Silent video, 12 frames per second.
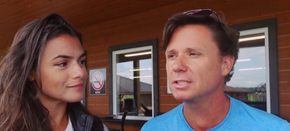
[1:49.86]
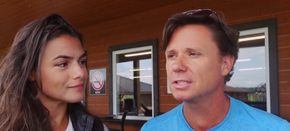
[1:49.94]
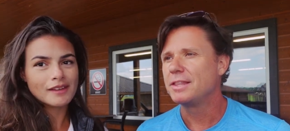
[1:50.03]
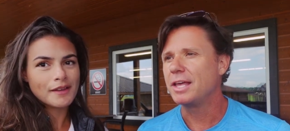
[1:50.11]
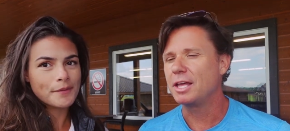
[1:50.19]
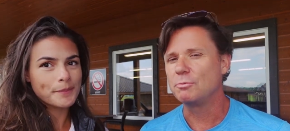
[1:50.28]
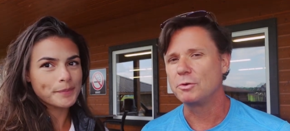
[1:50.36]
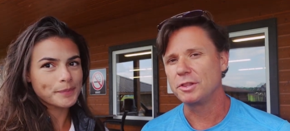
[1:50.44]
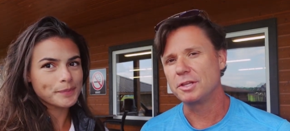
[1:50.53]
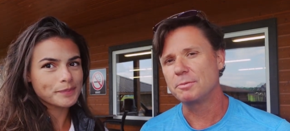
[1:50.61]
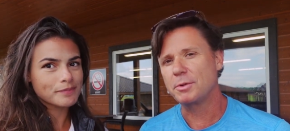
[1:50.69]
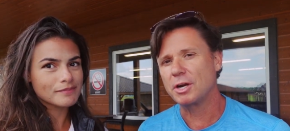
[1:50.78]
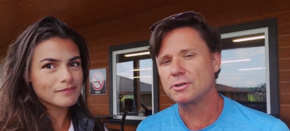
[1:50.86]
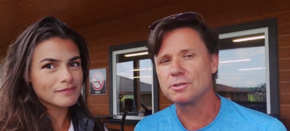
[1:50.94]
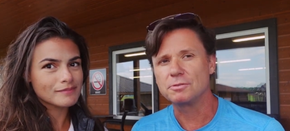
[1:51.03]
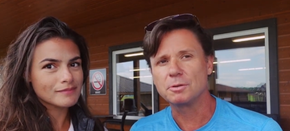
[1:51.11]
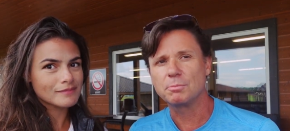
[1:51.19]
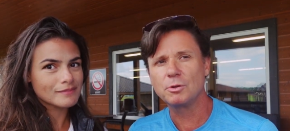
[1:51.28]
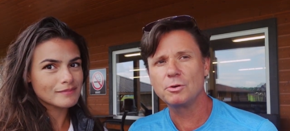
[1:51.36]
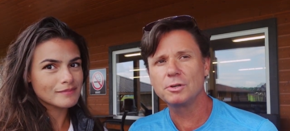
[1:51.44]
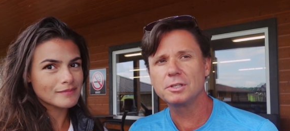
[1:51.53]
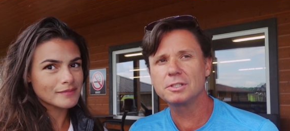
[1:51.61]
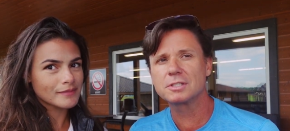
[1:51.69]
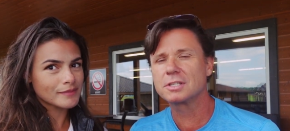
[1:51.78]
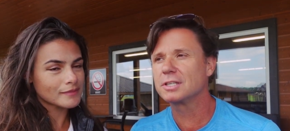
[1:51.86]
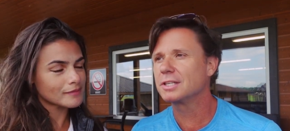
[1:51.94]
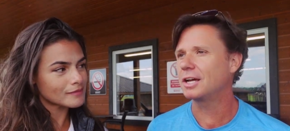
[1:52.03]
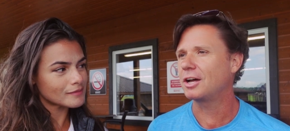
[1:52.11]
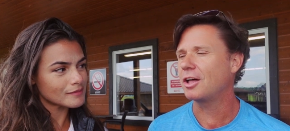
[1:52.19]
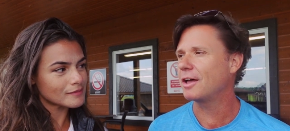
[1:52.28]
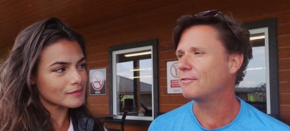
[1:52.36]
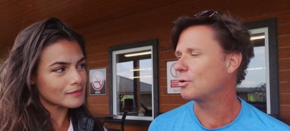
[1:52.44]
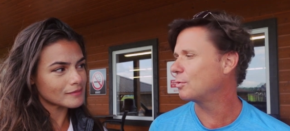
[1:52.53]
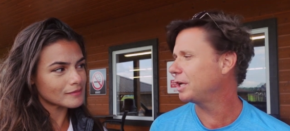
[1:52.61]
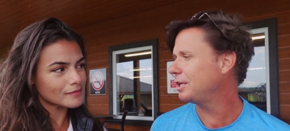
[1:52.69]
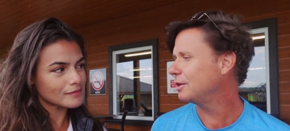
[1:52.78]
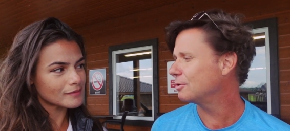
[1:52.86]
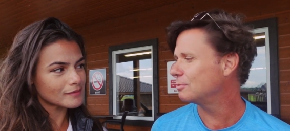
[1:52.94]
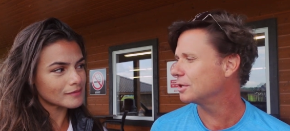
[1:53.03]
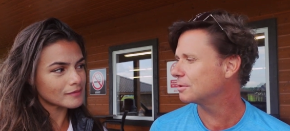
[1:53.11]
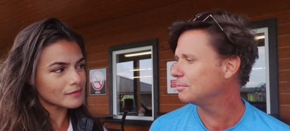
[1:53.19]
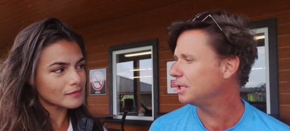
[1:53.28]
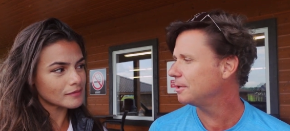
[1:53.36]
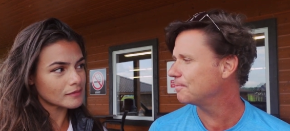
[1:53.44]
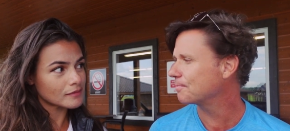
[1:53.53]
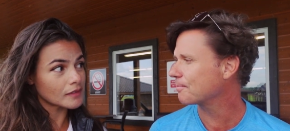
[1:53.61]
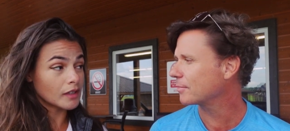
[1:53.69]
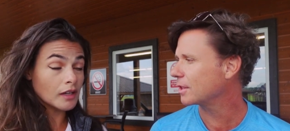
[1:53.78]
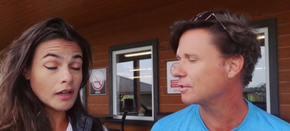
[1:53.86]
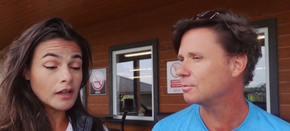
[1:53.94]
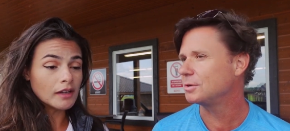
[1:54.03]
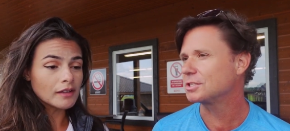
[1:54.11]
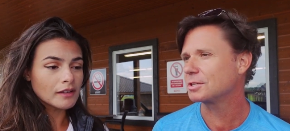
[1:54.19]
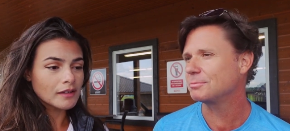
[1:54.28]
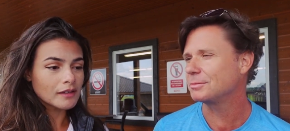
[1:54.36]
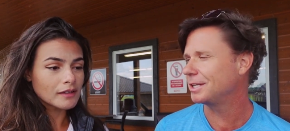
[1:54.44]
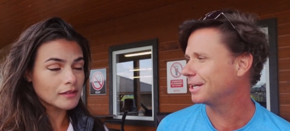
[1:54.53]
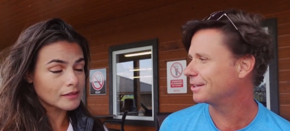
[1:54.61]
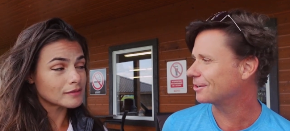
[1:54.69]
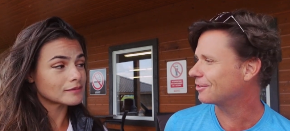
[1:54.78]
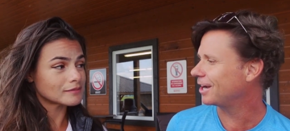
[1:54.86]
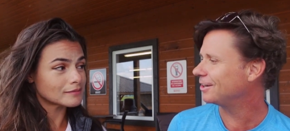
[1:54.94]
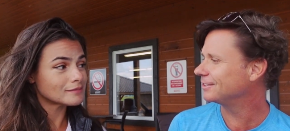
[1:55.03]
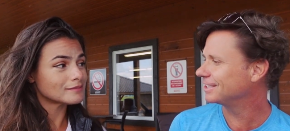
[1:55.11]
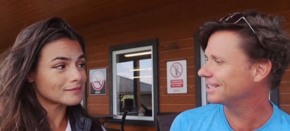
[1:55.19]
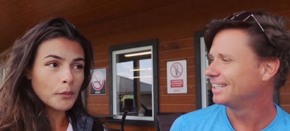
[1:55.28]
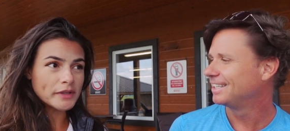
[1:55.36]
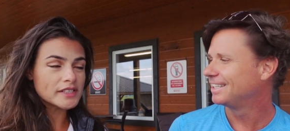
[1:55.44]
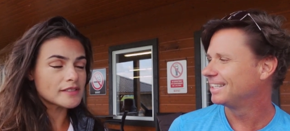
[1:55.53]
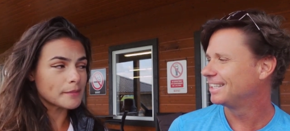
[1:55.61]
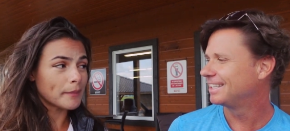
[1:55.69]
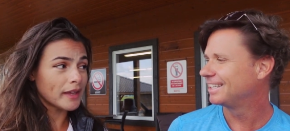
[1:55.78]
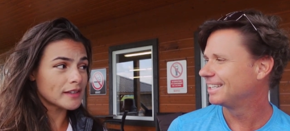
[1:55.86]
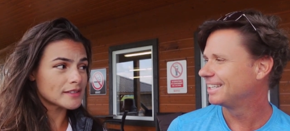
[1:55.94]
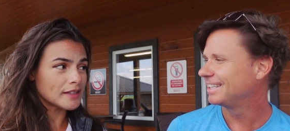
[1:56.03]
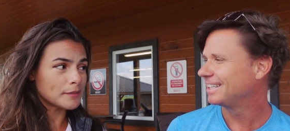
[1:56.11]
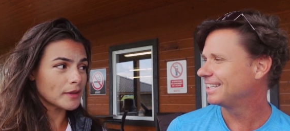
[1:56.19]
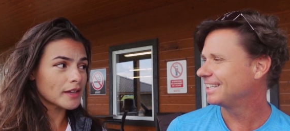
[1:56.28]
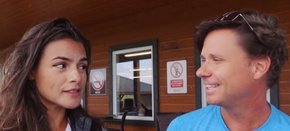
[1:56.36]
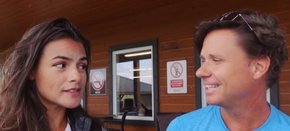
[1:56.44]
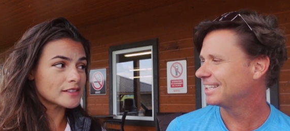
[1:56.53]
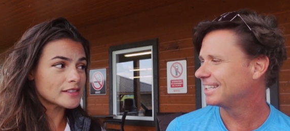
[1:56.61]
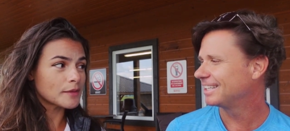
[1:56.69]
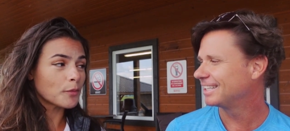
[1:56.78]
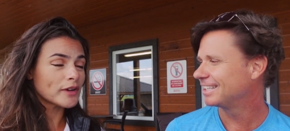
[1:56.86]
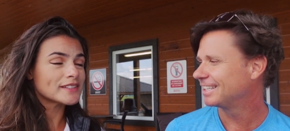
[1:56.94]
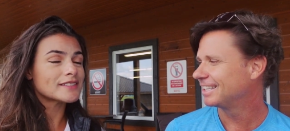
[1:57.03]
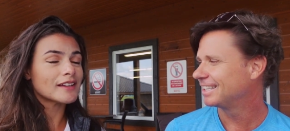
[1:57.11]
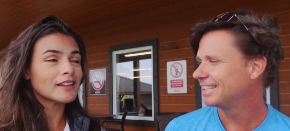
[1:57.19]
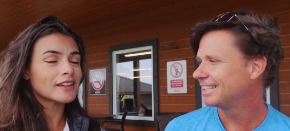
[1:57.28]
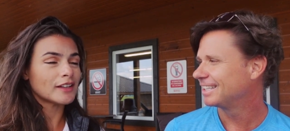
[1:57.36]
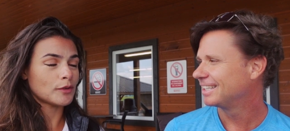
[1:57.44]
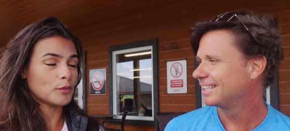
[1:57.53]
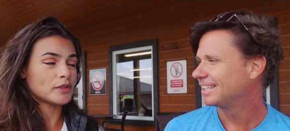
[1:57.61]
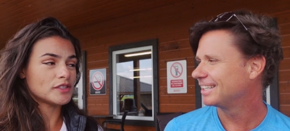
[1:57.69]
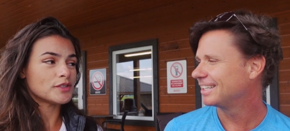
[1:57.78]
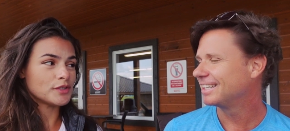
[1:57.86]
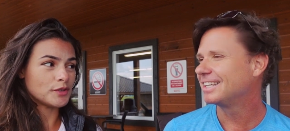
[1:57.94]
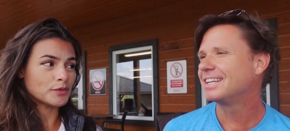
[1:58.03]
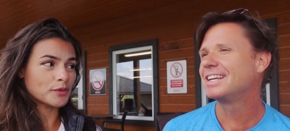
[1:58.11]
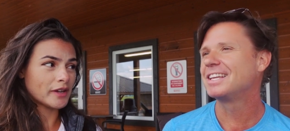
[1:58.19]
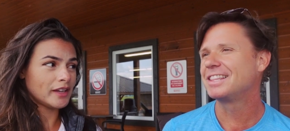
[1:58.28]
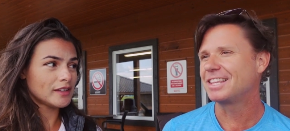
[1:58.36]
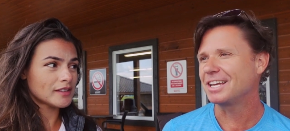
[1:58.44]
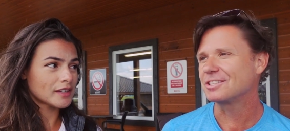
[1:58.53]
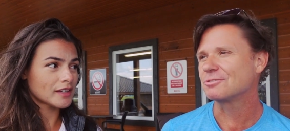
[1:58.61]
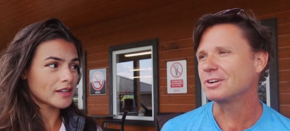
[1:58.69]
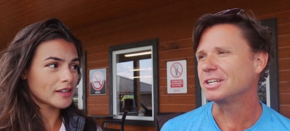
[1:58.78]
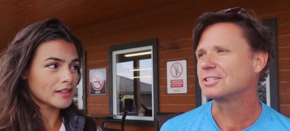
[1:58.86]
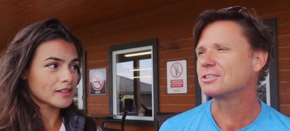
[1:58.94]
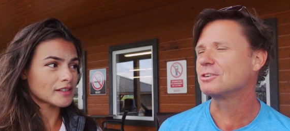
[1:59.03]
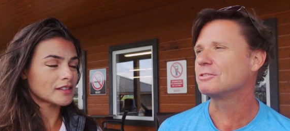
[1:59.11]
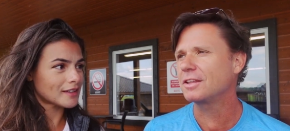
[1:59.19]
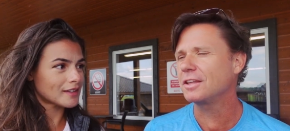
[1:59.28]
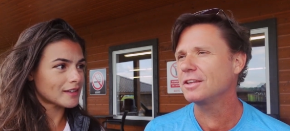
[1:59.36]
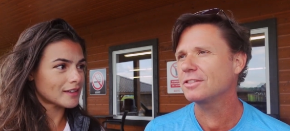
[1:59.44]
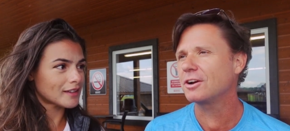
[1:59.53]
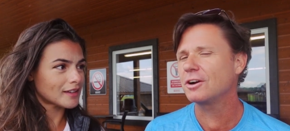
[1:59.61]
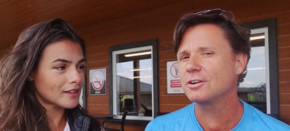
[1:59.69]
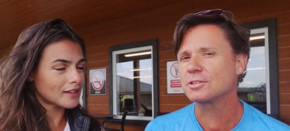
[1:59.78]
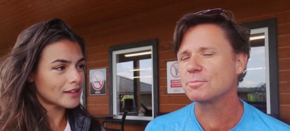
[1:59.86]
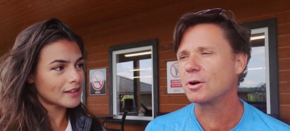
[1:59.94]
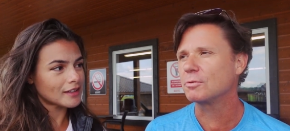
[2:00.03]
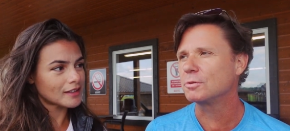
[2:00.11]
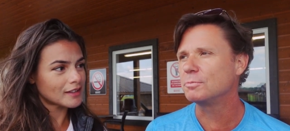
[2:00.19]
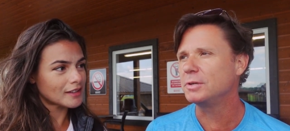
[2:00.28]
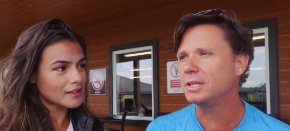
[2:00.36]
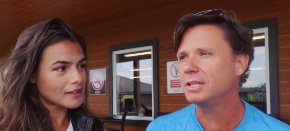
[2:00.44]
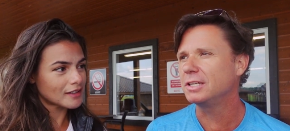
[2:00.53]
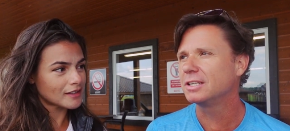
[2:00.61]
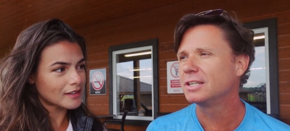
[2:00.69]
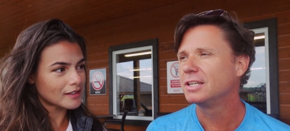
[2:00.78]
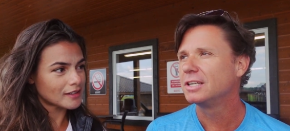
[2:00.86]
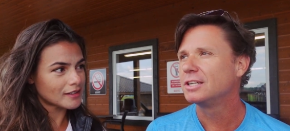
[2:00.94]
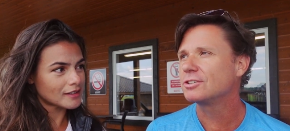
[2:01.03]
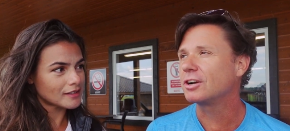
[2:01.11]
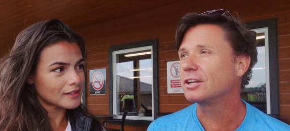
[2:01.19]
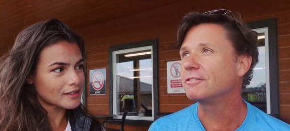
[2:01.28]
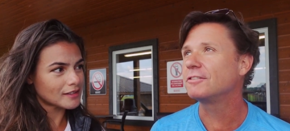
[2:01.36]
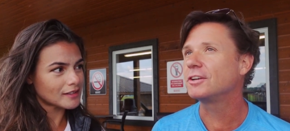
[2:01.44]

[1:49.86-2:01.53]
Speaker 1: it. Then when the parachute deploys, I'll have a radio with me. There'll be somebody on the ground. Which is
Speaker 2: amazing because there's someone telling you what to do, right?
Speaker 1: That's right. So I think the hardest part will be trying to